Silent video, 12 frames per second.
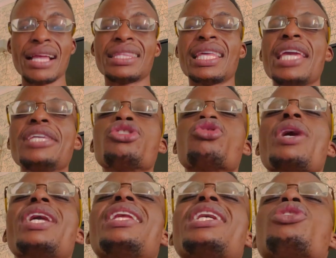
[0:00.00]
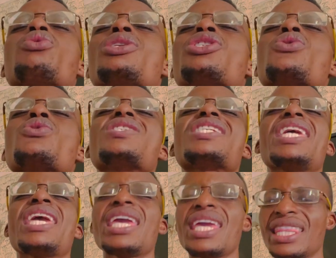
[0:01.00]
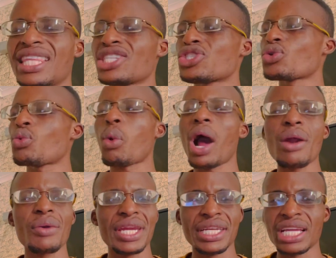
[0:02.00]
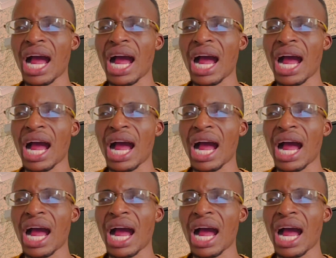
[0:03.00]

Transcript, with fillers: the Israelites were so scared and so worried.